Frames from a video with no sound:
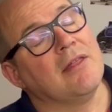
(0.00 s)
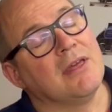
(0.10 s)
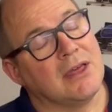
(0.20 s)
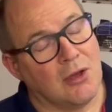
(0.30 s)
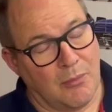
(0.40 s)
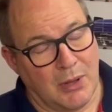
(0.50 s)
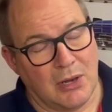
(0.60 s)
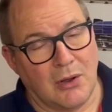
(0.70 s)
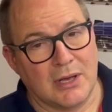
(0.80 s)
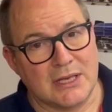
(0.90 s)
think it would be a
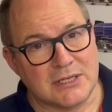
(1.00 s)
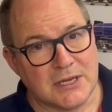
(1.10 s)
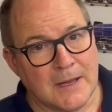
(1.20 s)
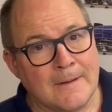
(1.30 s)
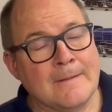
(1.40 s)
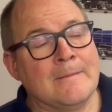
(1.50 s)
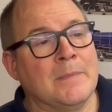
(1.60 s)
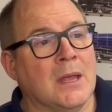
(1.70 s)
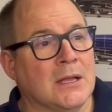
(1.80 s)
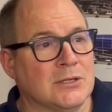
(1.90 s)
lot easier
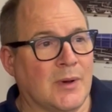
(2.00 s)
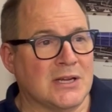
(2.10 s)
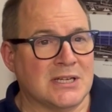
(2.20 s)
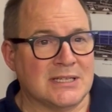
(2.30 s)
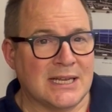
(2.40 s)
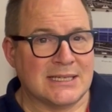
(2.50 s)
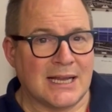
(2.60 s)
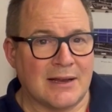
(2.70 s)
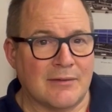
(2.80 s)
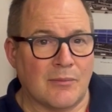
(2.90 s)
to actually
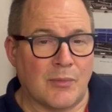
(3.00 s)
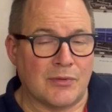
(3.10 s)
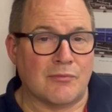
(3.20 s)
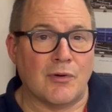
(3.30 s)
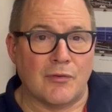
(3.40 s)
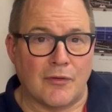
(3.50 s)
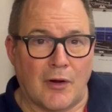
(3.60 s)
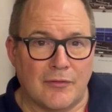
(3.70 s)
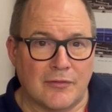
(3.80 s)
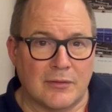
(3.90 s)
detail it with the roof
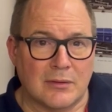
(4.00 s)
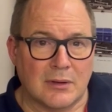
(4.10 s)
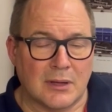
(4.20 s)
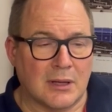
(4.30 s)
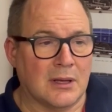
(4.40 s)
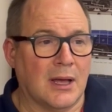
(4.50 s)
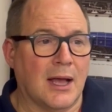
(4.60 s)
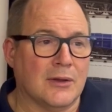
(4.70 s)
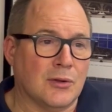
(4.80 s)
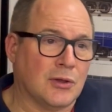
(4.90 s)
off,
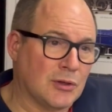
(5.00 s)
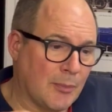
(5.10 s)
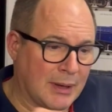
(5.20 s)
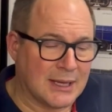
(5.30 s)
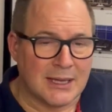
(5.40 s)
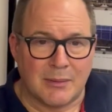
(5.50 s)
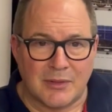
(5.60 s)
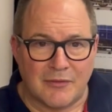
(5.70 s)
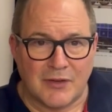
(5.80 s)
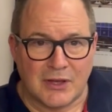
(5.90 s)
and you can get back in there with
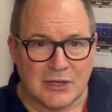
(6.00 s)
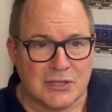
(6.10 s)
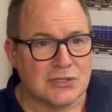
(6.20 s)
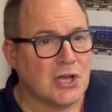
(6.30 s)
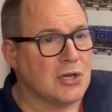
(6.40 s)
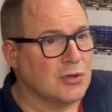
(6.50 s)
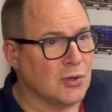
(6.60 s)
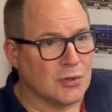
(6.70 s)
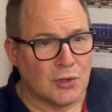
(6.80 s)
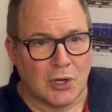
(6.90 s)
your figures.
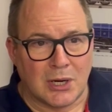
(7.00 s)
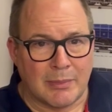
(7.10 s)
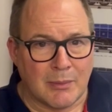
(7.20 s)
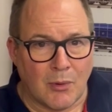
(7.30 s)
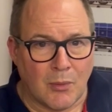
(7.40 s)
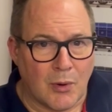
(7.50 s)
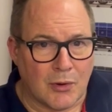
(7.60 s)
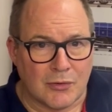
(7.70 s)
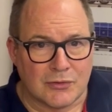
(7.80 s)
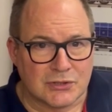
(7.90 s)
You can do a little bit more
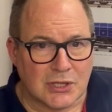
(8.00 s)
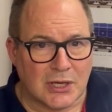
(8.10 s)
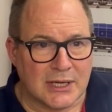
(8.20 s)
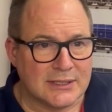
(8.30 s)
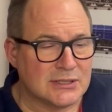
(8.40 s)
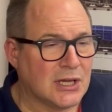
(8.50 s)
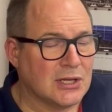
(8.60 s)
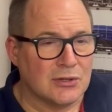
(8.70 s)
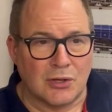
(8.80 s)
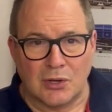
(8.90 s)
work on the sides.
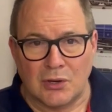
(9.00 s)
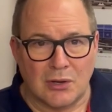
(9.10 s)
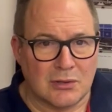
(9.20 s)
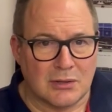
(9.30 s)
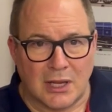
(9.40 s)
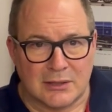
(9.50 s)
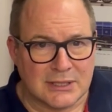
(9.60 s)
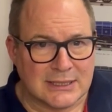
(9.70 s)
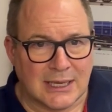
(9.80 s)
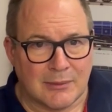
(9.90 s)
You can
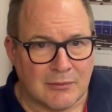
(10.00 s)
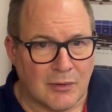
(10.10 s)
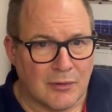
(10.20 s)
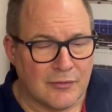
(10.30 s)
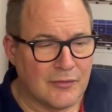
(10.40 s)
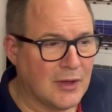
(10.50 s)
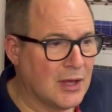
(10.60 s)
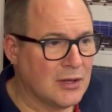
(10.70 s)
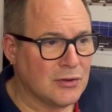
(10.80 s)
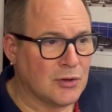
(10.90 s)
detail up the roof.
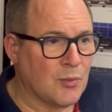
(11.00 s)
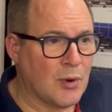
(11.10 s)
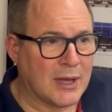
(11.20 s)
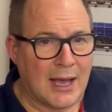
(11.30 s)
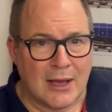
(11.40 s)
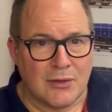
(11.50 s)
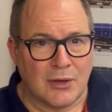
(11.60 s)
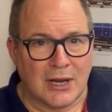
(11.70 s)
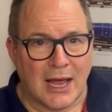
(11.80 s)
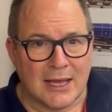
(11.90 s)
You can work out how you're
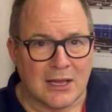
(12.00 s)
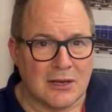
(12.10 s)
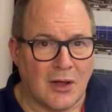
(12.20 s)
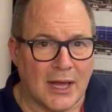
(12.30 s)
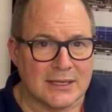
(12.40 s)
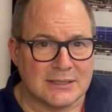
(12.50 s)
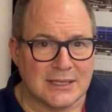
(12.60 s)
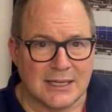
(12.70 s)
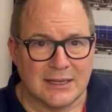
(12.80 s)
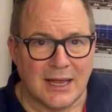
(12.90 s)
going to hang your light
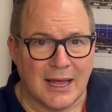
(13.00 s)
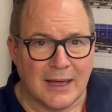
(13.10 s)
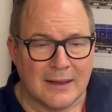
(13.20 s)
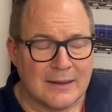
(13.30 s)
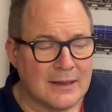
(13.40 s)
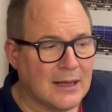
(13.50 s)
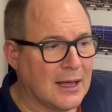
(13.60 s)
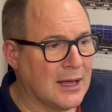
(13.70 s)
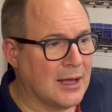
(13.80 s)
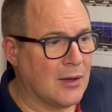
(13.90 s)
in there.
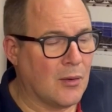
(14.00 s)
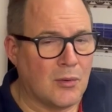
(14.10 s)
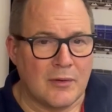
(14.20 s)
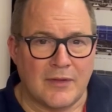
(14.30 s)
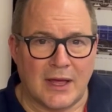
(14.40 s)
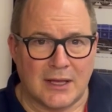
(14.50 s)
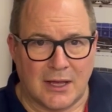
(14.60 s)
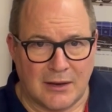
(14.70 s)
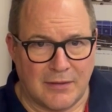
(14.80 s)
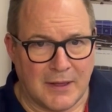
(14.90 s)
All of that
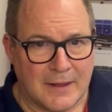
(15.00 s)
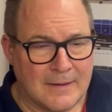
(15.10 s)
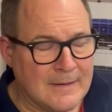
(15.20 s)
kind of thing.